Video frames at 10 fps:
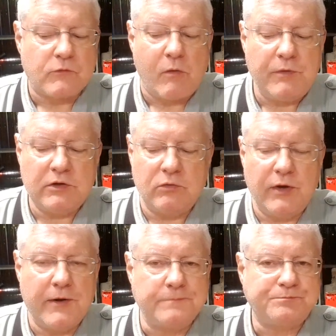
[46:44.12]
middle of
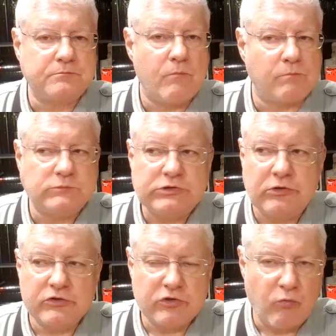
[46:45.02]
winter, and there
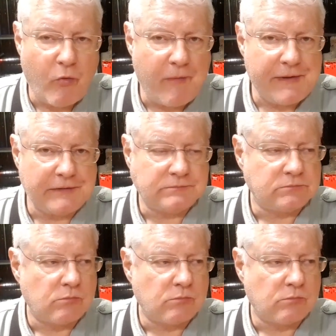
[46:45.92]
was a woman